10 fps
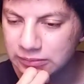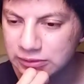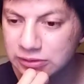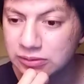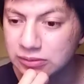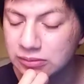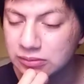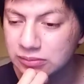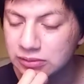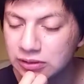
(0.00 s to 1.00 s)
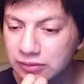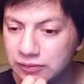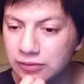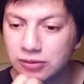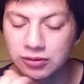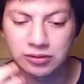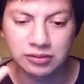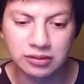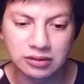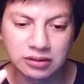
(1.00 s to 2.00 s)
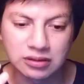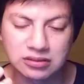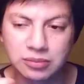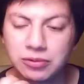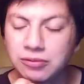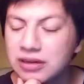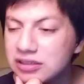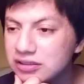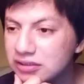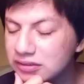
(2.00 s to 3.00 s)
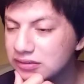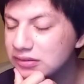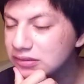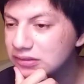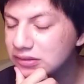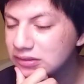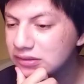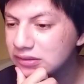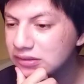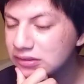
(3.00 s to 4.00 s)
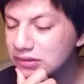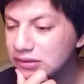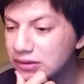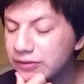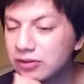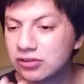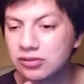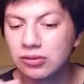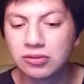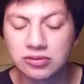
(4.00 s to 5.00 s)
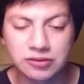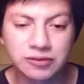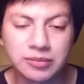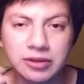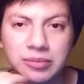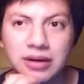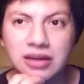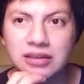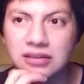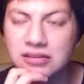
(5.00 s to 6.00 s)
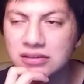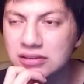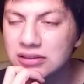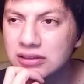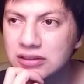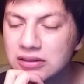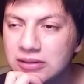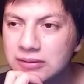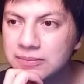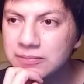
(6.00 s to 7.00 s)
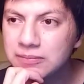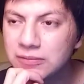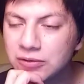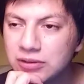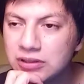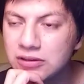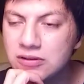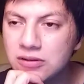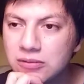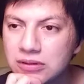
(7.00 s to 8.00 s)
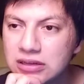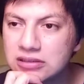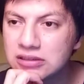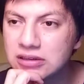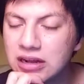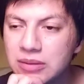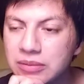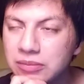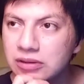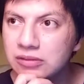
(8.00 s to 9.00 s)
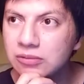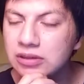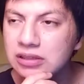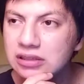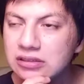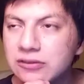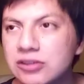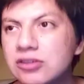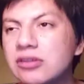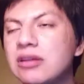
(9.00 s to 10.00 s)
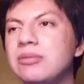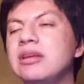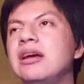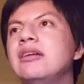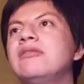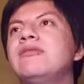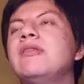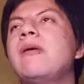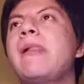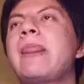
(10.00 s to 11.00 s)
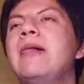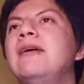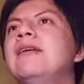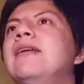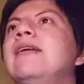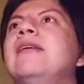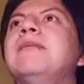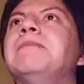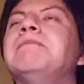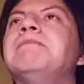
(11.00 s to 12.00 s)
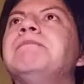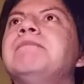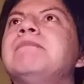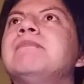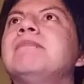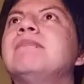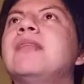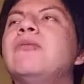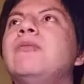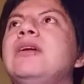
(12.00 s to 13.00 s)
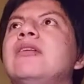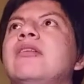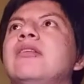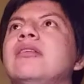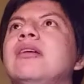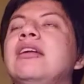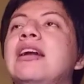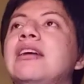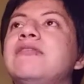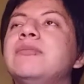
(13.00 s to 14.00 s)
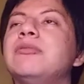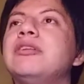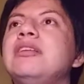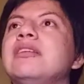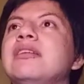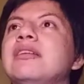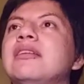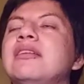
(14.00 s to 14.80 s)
to, for the separation of our souls from our bodies. We really don't know when that's going to happen. But one thing is for sure that we have, um, that we are alive and breathing,